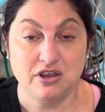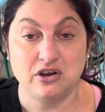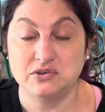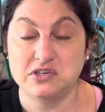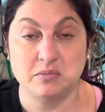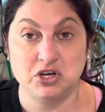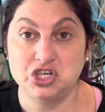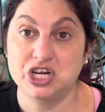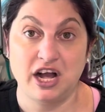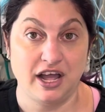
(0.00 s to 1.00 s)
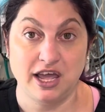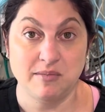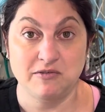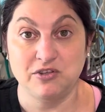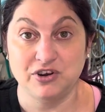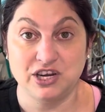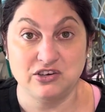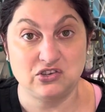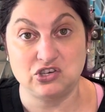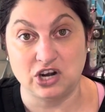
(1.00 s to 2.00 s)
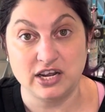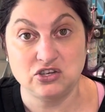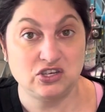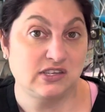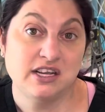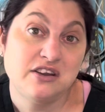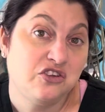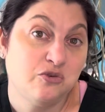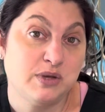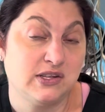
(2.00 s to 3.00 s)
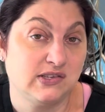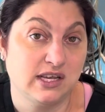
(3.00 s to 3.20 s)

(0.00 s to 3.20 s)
so much time if they're in distress, just like in humans.